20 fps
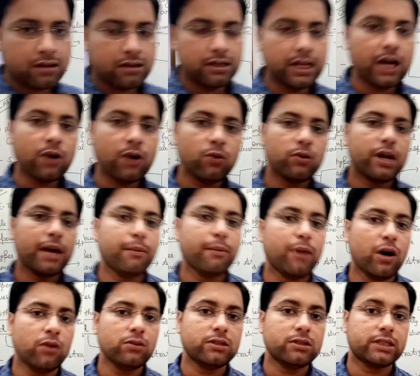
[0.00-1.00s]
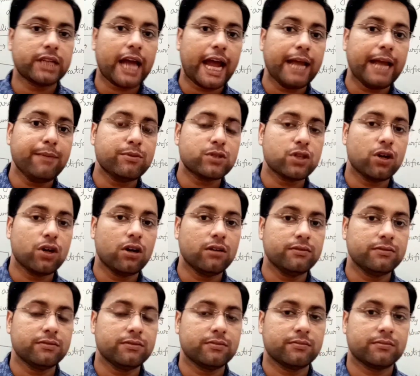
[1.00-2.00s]
Now about types
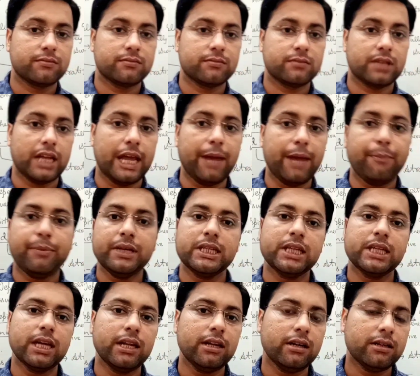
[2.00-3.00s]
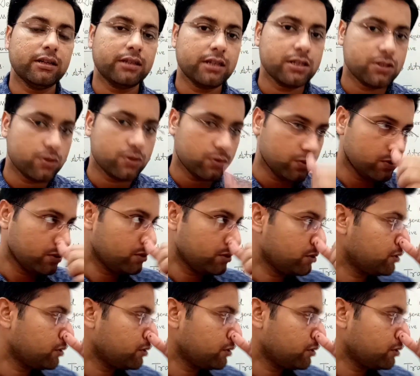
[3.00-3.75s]
of epithelial tissue.